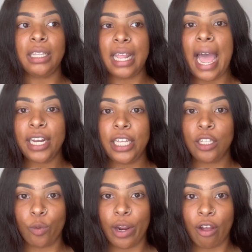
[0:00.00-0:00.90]
that I need
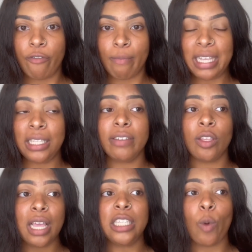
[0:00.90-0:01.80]
to work on for myself.
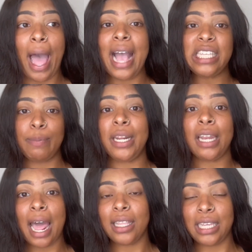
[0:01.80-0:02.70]
So that's why I spend a
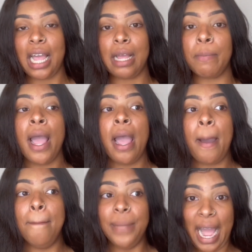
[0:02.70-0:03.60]
lot of time
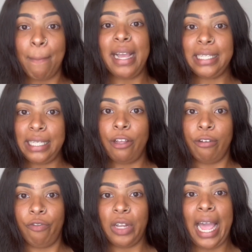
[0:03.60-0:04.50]
by
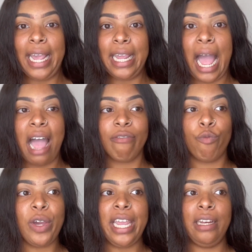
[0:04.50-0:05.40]
myself. Like, I've
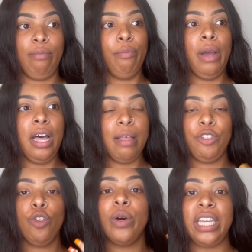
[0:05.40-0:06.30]
went
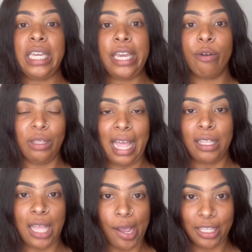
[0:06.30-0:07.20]
up to a year
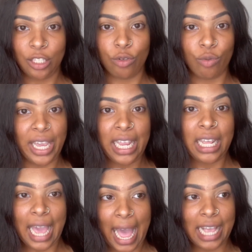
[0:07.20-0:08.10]
without talking to
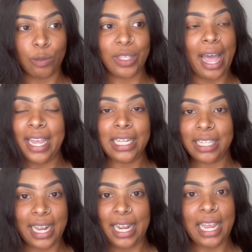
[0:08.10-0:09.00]
any guys, without
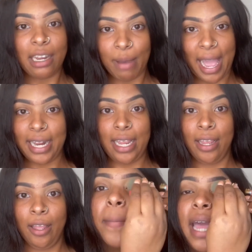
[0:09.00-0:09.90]
entertaining anybody.
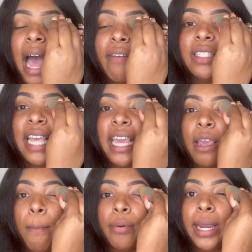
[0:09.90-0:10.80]
But I've
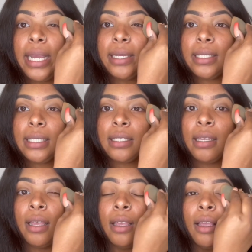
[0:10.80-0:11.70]
taken breaks
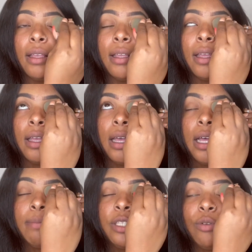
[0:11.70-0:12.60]

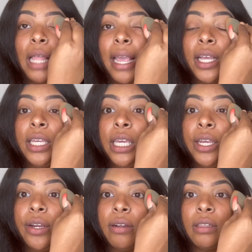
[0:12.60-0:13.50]
up to like a
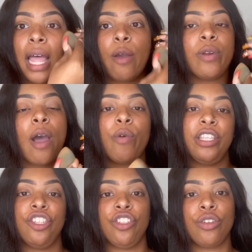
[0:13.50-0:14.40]
year. Like, when I
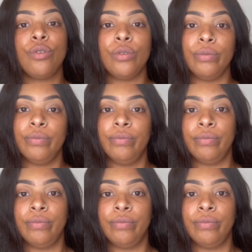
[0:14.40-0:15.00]
went to school